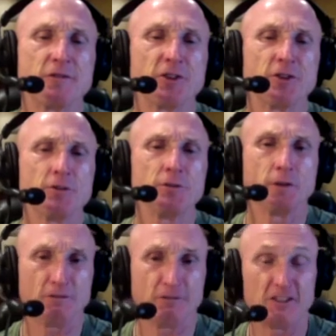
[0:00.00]
you
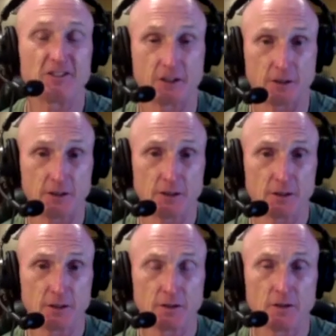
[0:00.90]
physically,
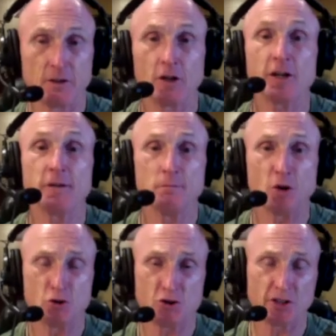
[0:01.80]

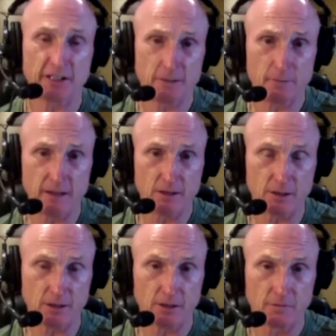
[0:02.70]
emotionally, and
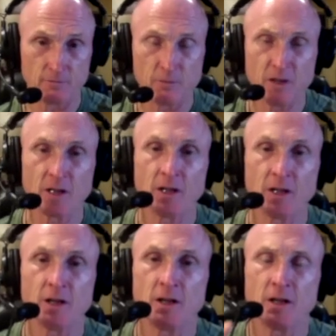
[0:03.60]
mentally.
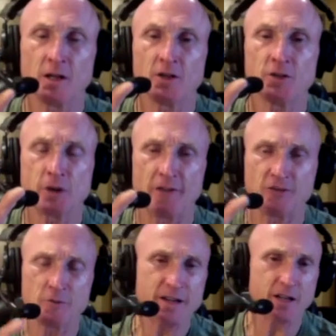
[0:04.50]
You have to
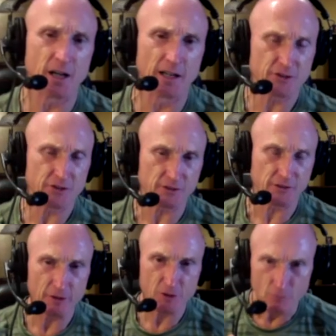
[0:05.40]
be conscious of
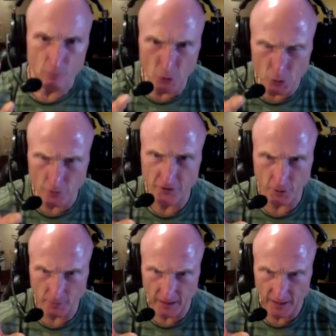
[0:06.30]
how you move your
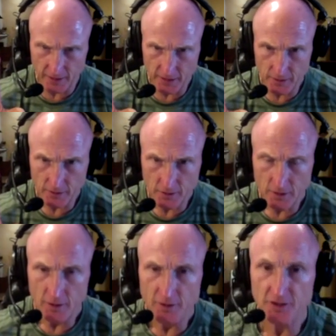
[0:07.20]
body
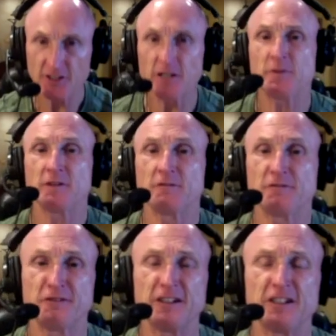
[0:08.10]
to keep it
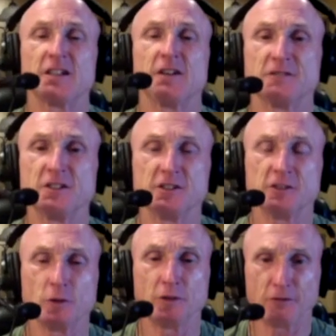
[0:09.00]
fit enough to
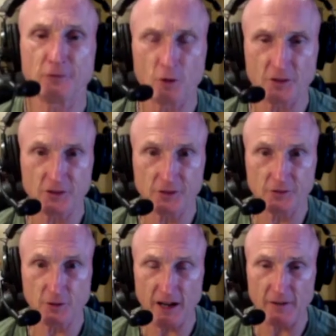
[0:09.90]
deal with the forces of
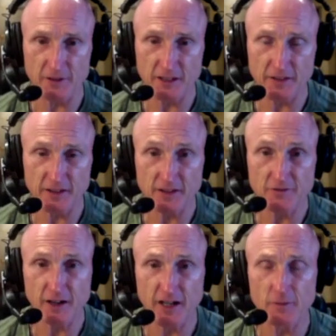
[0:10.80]
gravity and the
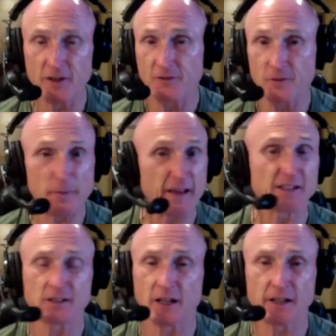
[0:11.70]
environment for
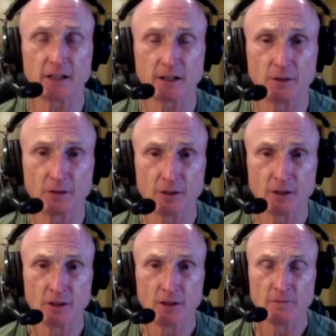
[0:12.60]
baseline health.
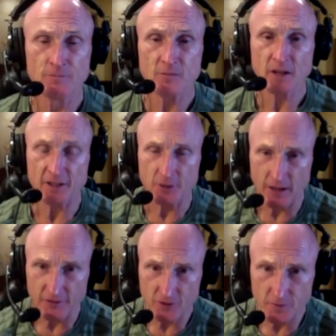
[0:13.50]
And you
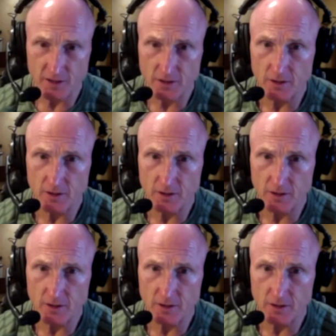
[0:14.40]
have to be